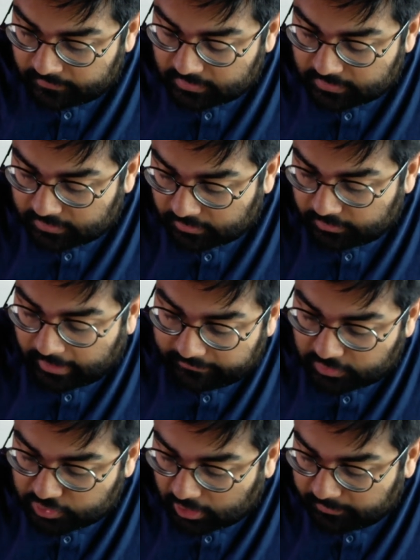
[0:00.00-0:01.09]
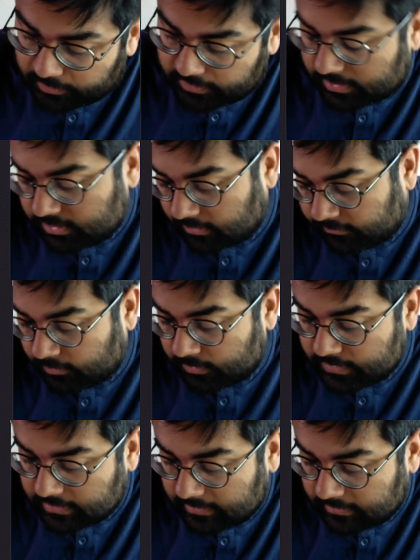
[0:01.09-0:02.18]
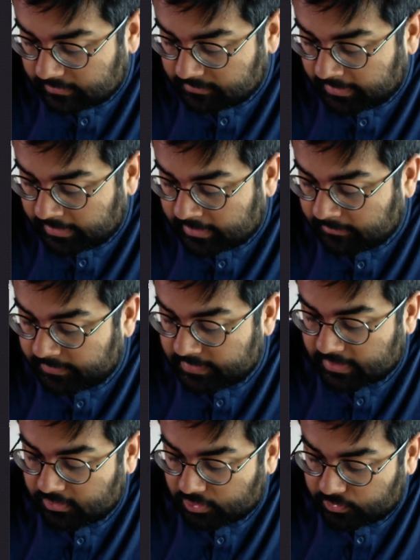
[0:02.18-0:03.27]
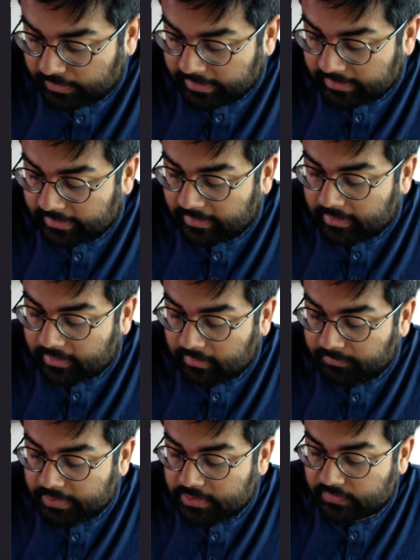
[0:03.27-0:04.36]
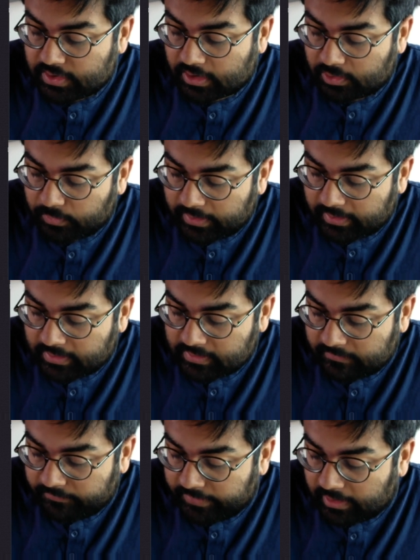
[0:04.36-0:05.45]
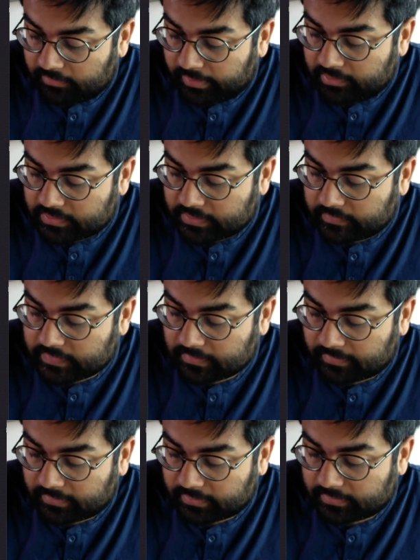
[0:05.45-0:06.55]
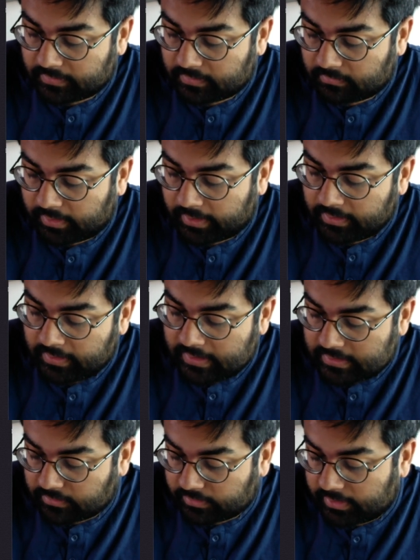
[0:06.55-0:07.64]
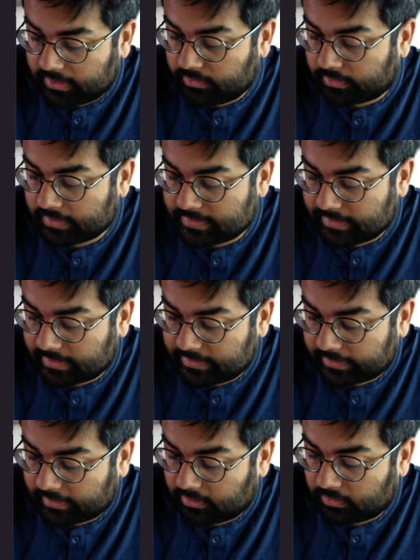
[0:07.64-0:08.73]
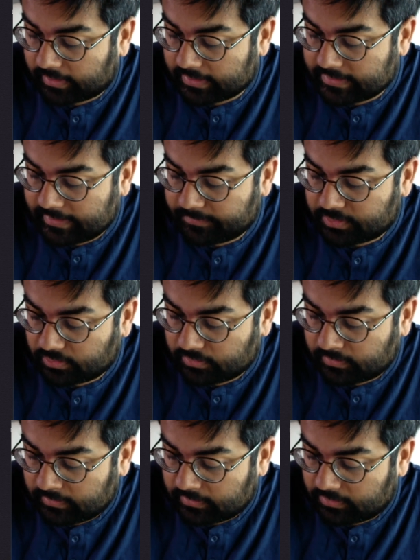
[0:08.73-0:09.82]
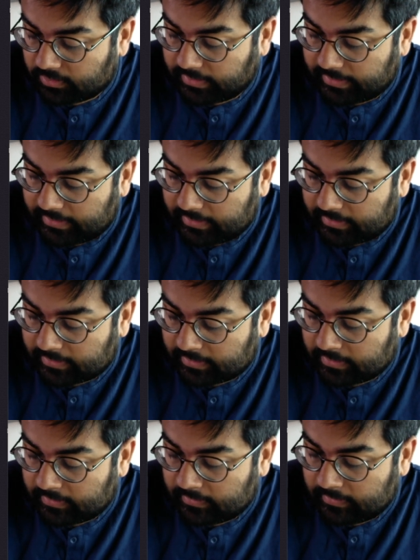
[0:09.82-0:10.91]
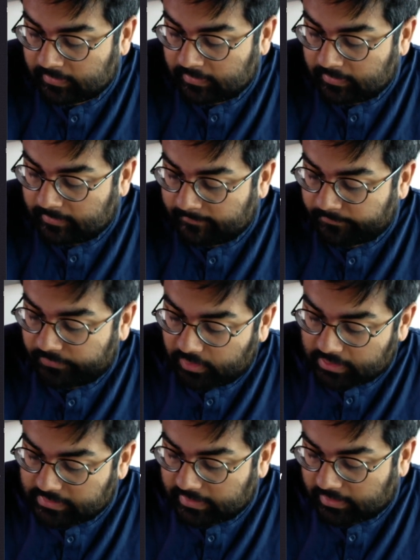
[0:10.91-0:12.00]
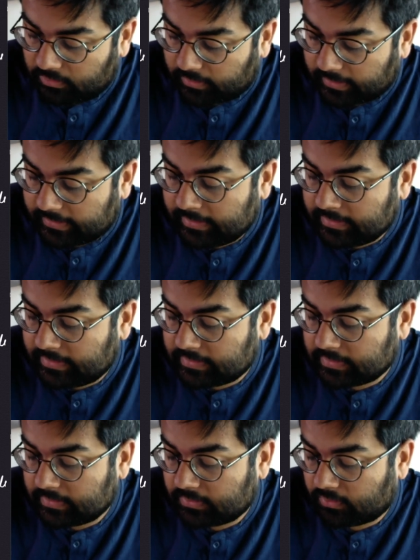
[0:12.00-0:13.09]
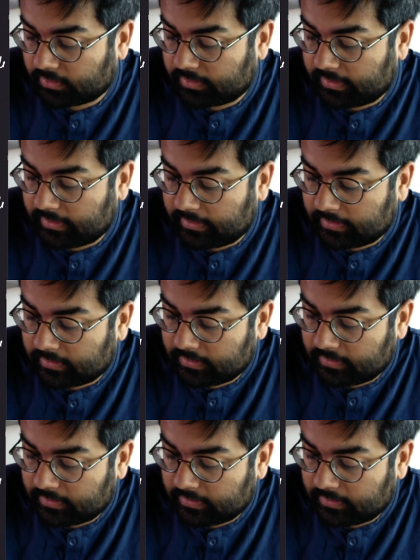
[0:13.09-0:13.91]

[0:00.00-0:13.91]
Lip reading: So you have the job portals, of course, many companies are not doing it, and then the companies which are doing it, they are very serious about it, right? So here you can start taking a look at stepstone.de, you can take a look at indeed.de,